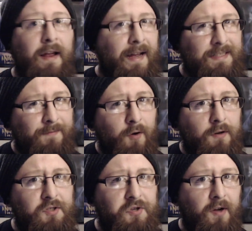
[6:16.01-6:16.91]
As far
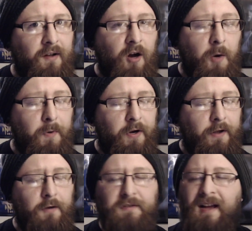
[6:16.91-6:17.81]
as John Carpenter
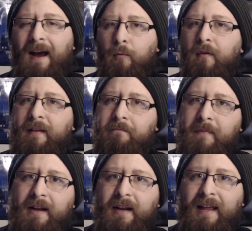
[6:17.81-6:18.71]
goes, I will
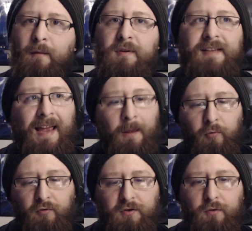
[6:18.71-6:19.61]
admit it, he was
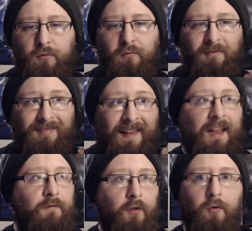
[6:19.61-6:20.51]
able to
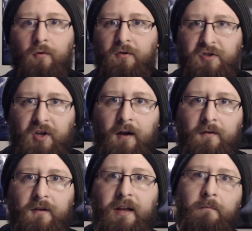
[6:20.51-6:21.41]
leave the horror
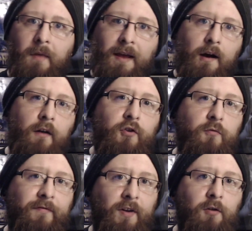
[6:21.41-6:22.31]
genre and make other
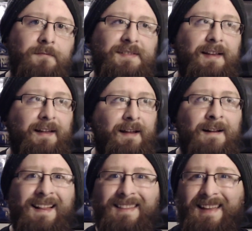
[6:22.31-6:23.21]
films like
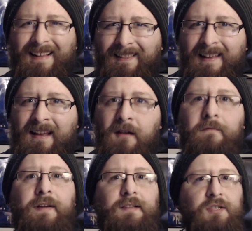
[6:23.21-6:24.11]
They
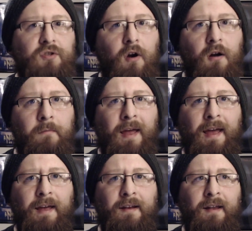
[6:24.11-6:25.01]
Live and
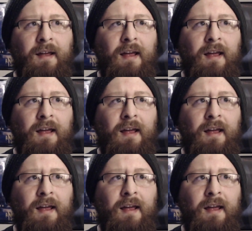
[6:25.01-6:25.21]
Starman